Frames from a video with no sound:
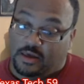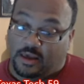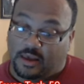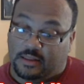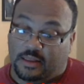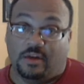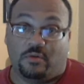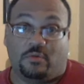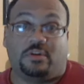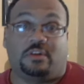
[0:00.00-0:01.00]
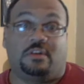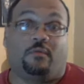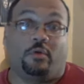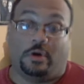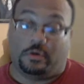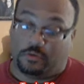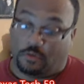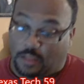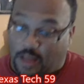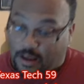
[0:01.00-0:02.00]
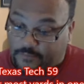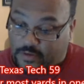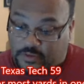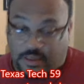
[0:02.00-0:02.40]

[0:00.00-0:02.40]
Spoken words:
and 864 yards of total offense.